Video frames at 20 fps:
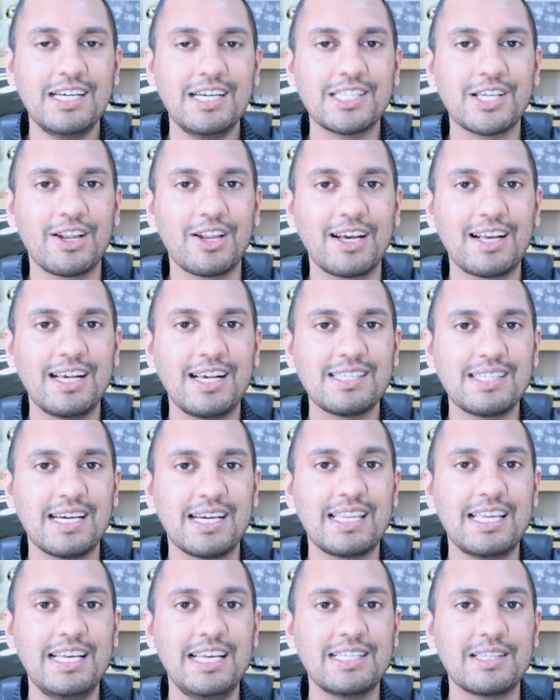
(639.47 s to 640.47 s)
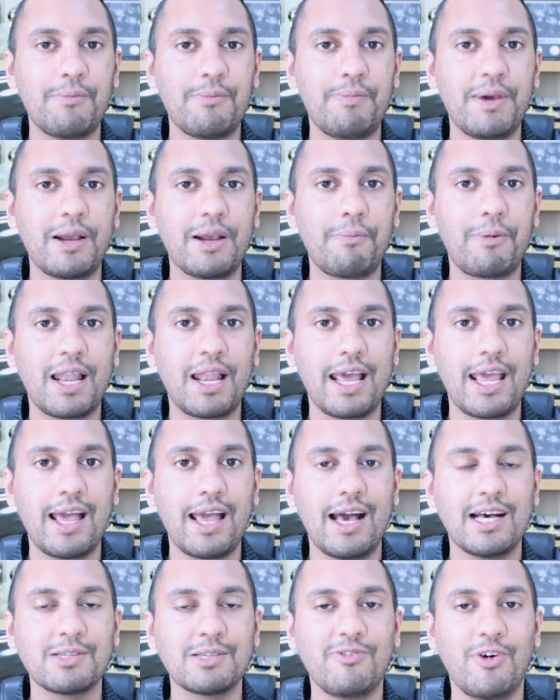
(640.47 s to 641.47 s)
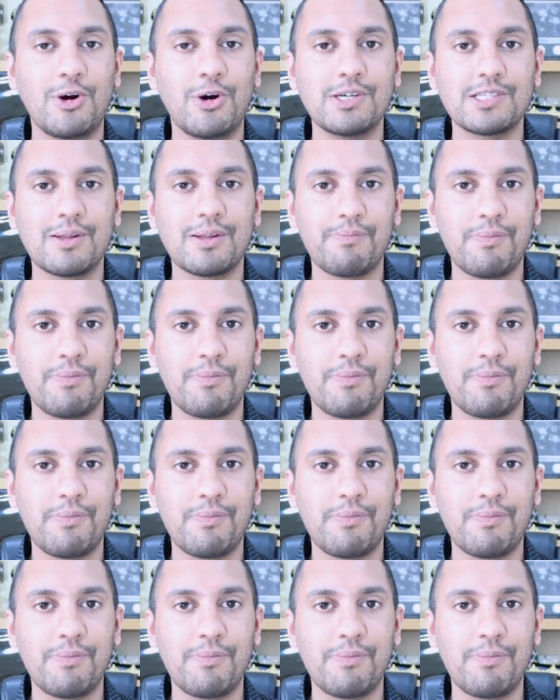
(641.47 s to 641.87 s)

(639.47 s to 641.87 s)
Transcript: So like I said, he is a big player as far as the